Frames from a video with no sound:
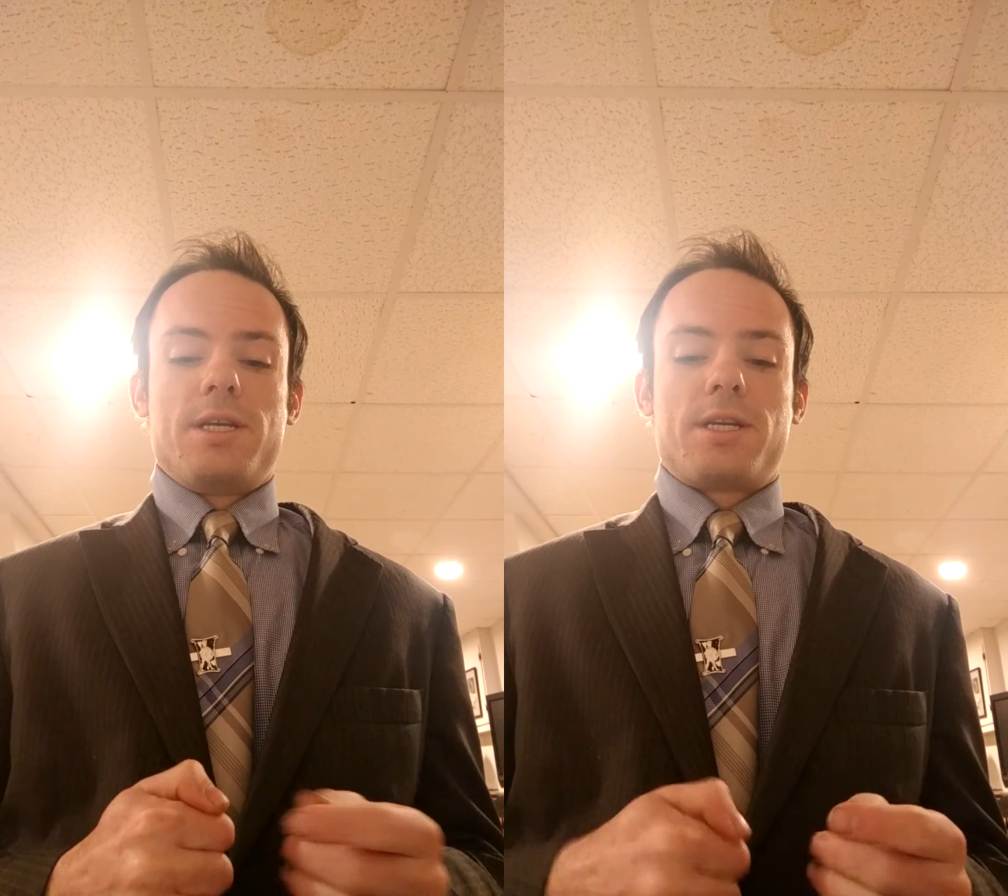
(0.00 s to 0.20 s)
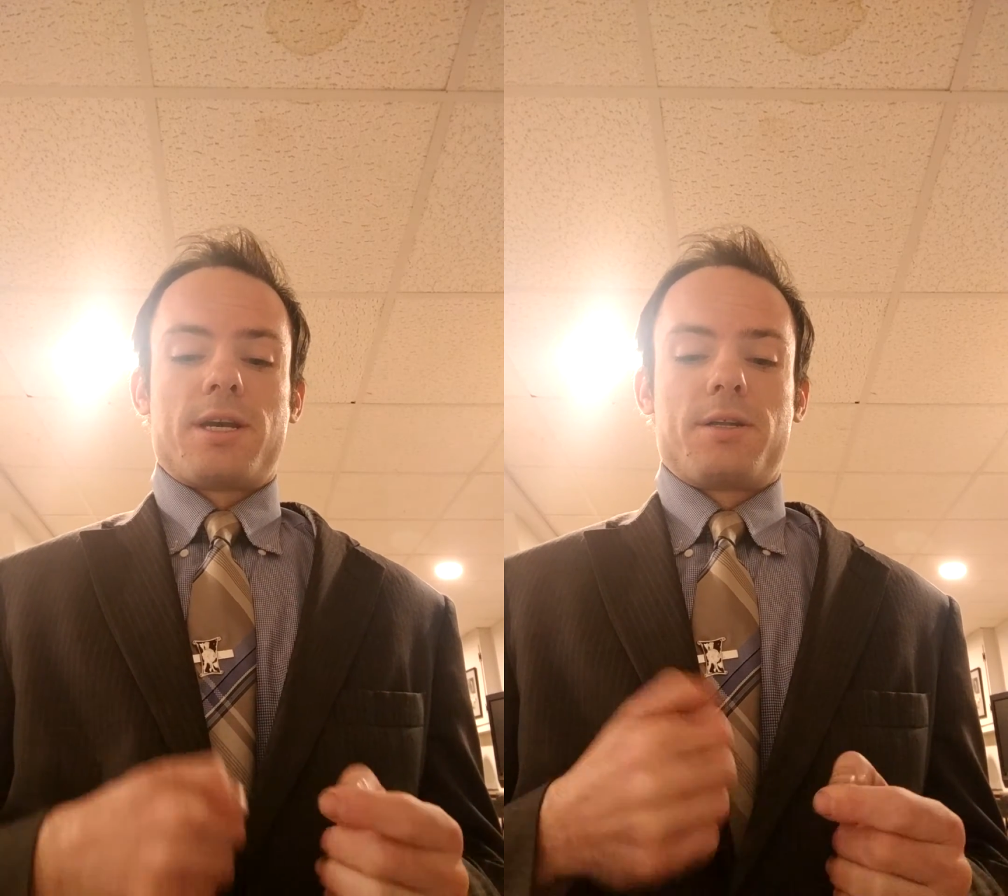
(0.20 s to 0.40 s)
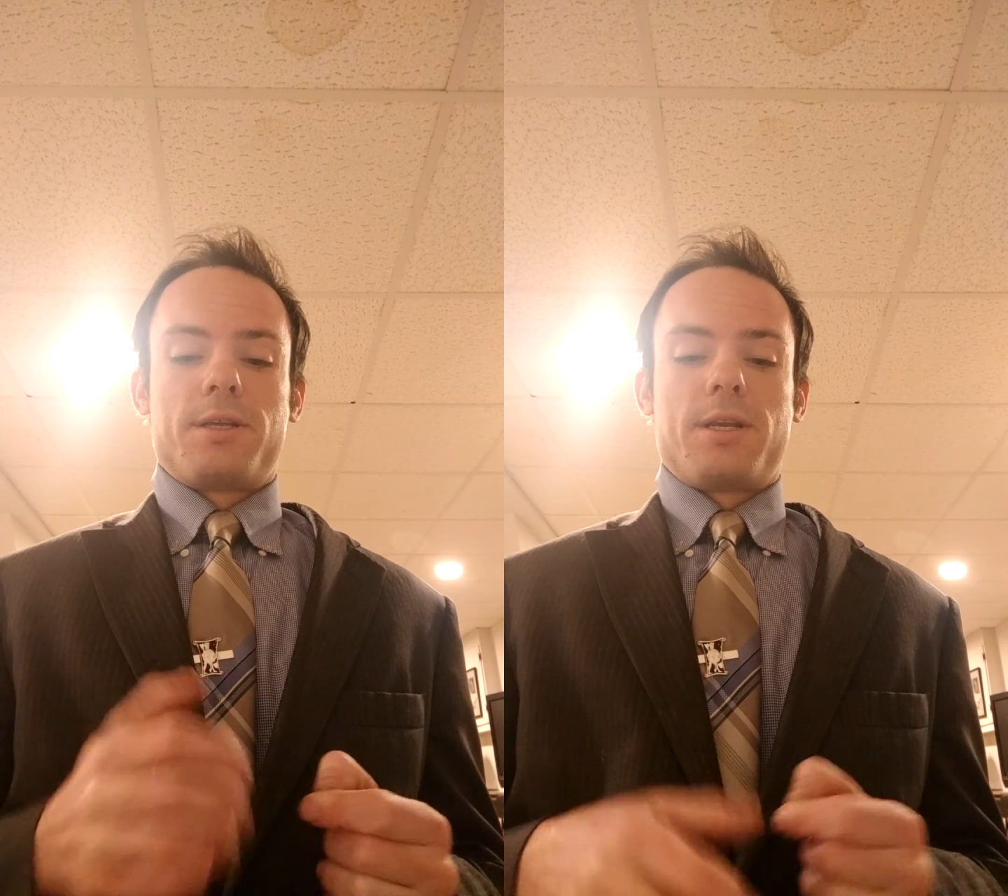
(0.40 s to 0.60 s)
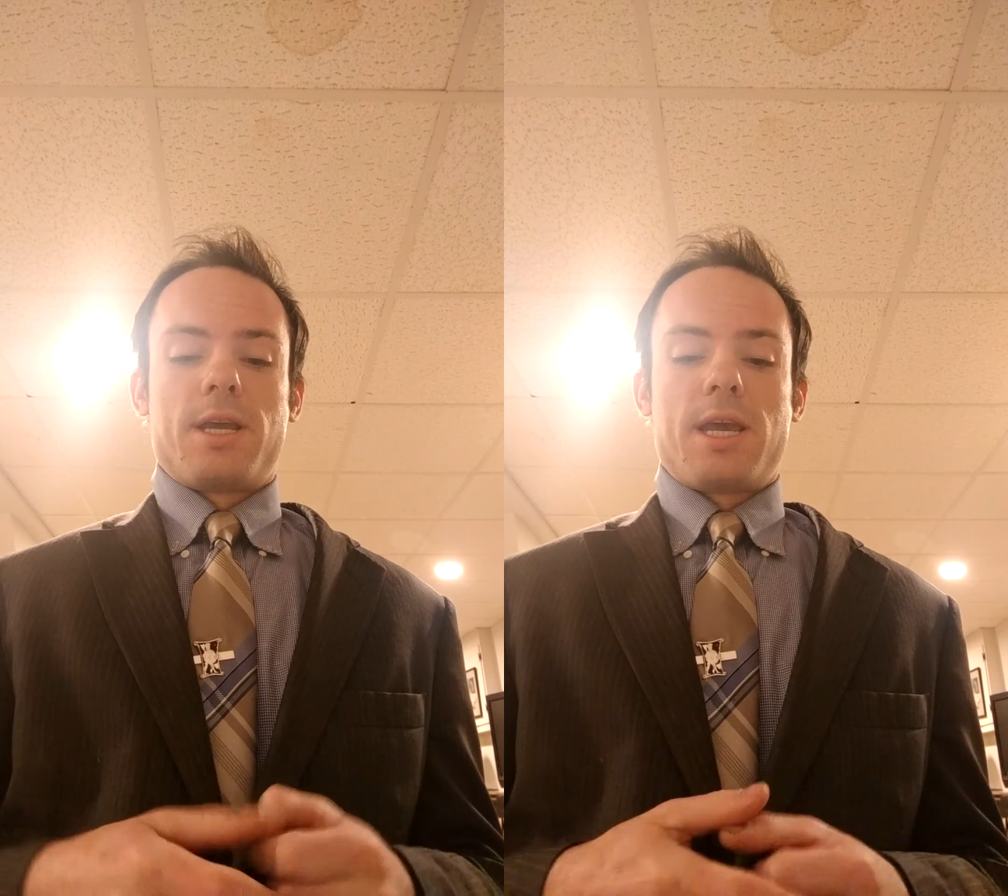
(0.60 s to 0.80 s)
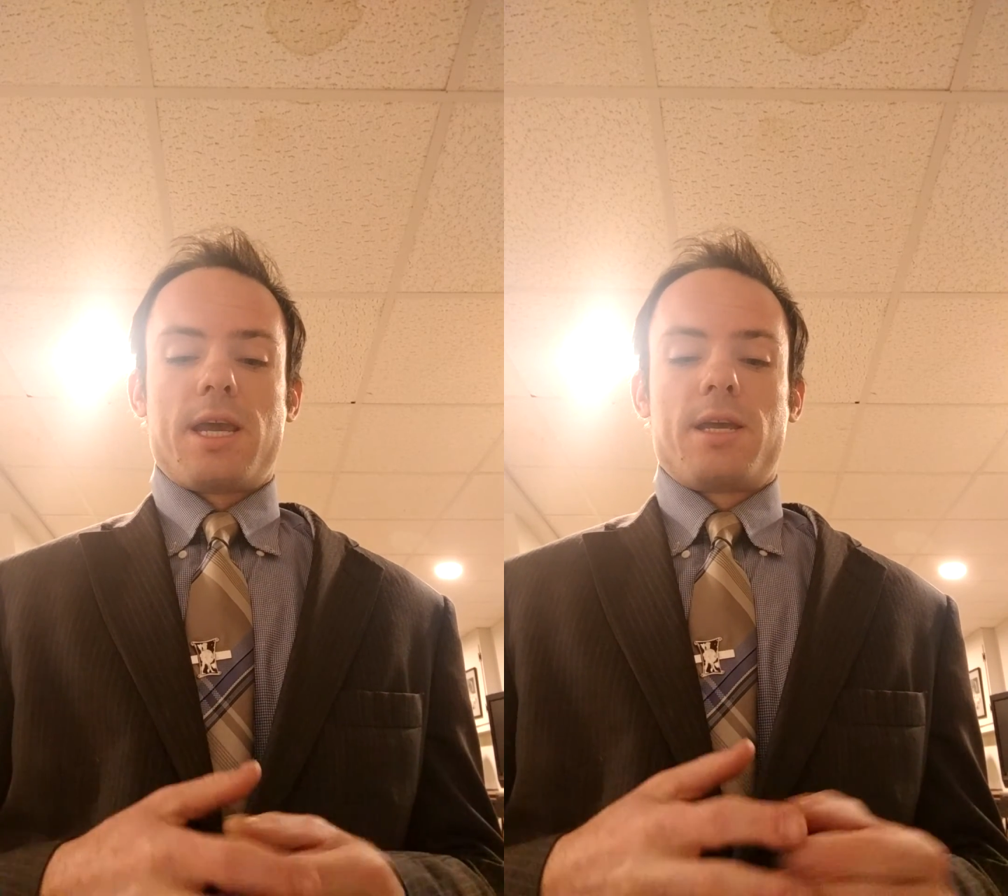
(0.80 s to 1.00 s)
child in
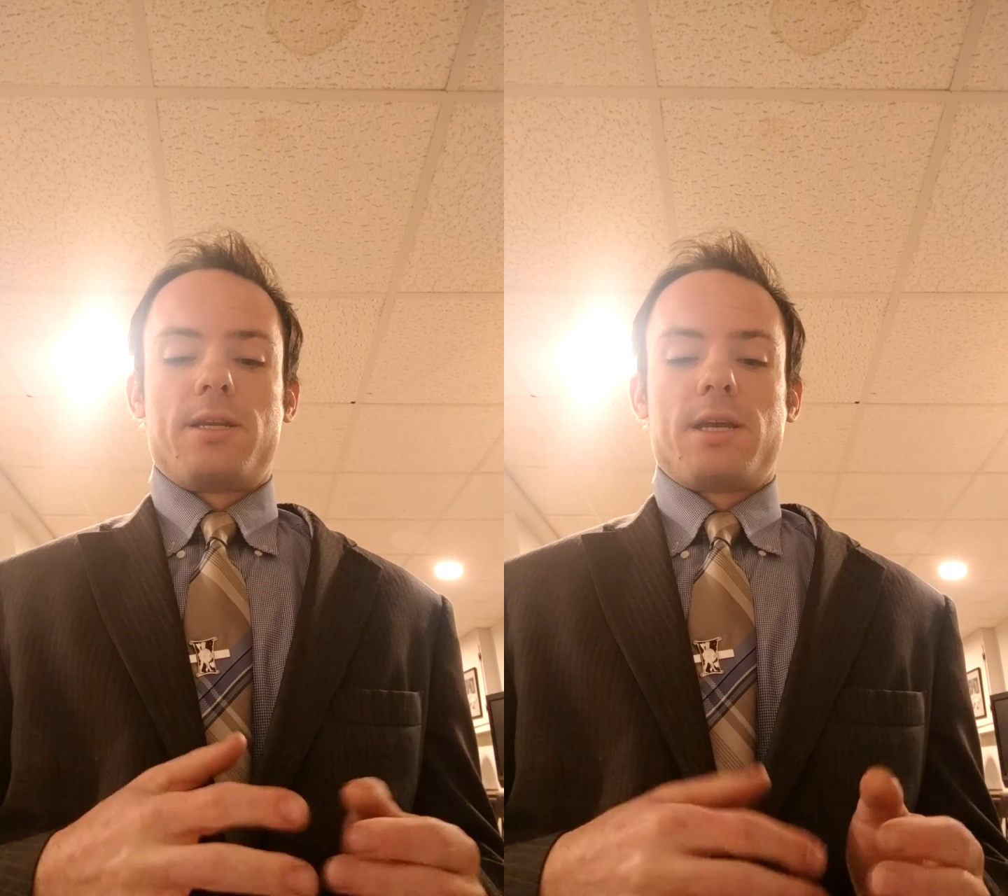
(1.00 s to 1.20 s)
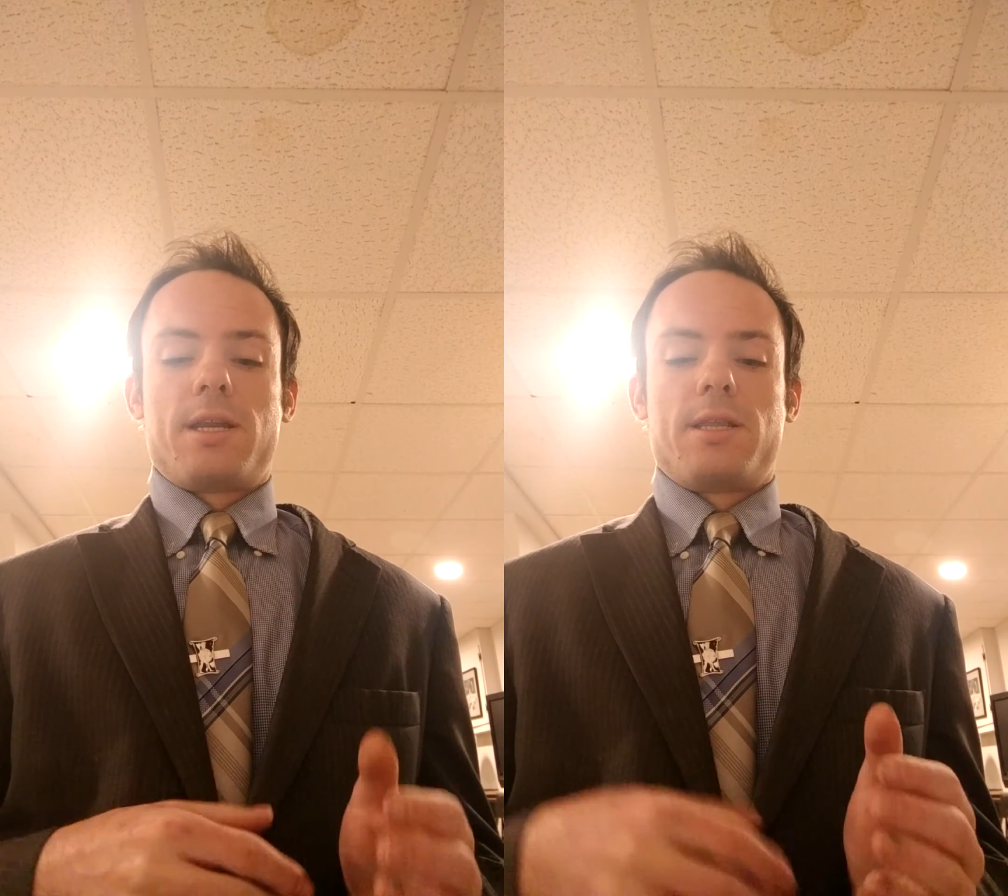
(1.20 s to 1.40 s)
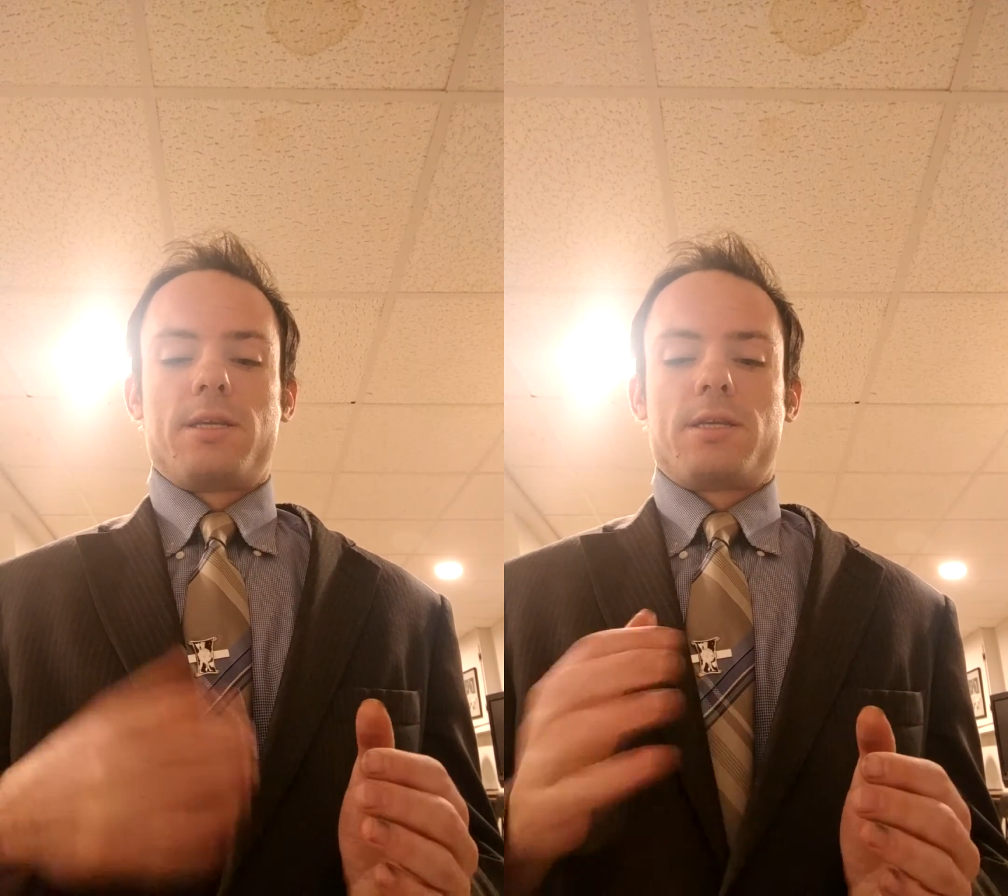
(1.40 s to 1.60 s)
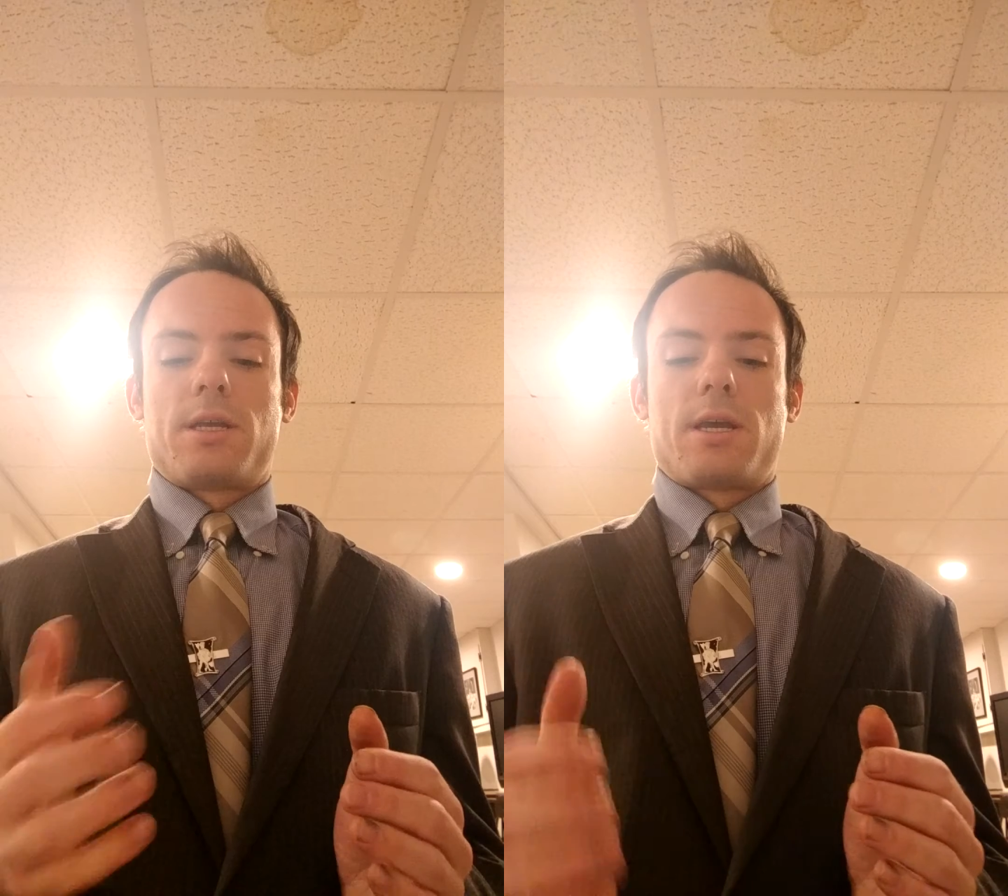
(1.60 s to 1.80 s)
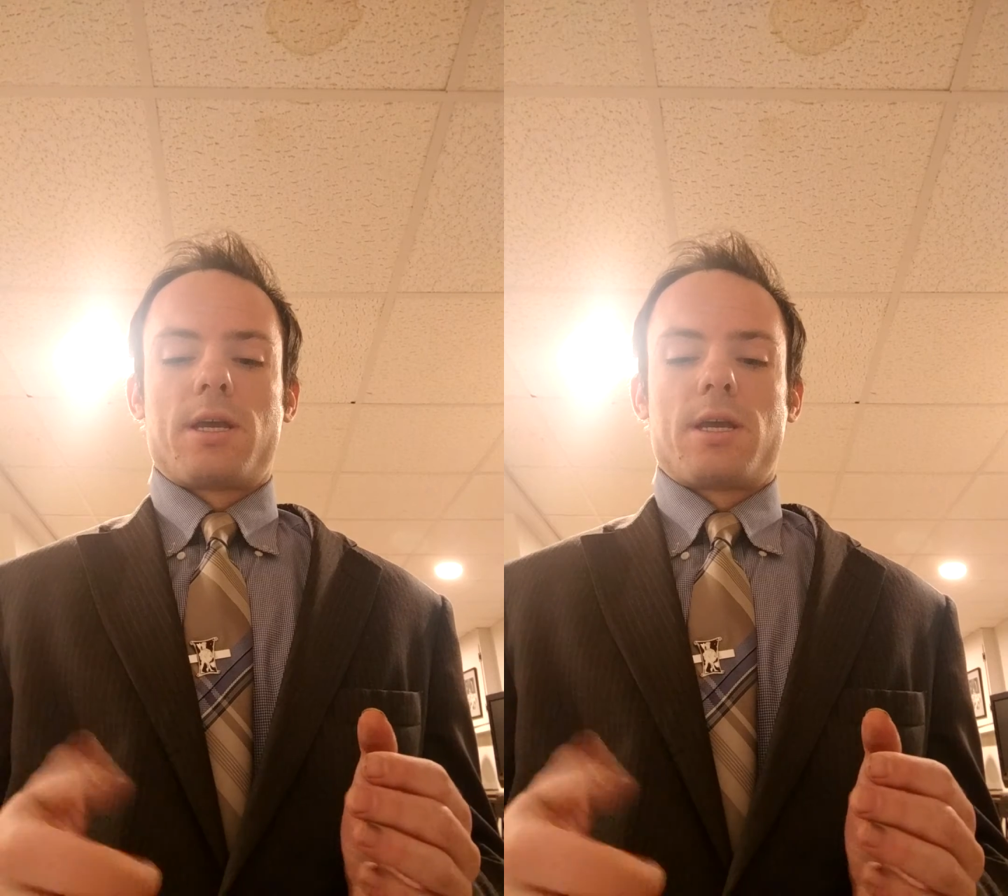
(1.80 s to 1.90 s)
hand, and this